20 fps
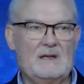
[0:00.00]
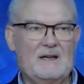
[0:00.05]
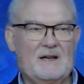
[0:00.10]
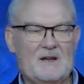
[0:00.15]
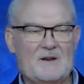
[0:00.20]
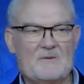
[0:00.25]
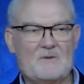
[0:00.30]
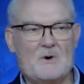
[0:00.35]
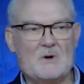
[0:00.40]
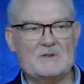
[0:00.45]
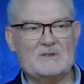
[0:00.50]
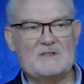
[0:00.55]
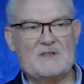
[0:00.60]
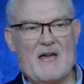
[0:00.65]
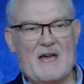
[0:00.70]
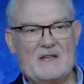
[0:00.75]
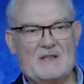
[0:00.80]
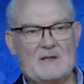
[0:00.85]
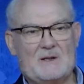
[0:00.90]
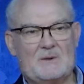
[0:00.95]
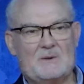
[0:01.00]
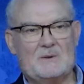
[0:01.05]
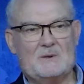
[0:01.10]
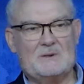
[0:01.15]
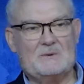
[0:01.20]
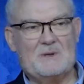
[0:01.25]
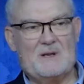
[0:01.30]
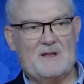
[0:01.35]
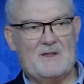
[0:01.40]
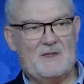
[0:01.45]
And of course, Daniel,
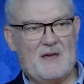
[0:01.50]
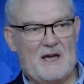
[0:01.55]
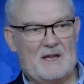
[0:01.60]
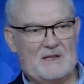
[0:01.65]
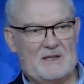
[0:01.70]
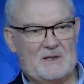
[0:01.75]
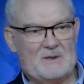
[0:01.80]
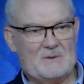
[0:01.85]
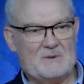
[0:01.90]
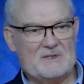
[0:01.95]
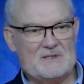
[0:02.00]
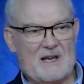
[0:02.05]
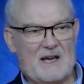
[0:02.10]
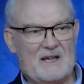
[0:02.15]
Nathaniel was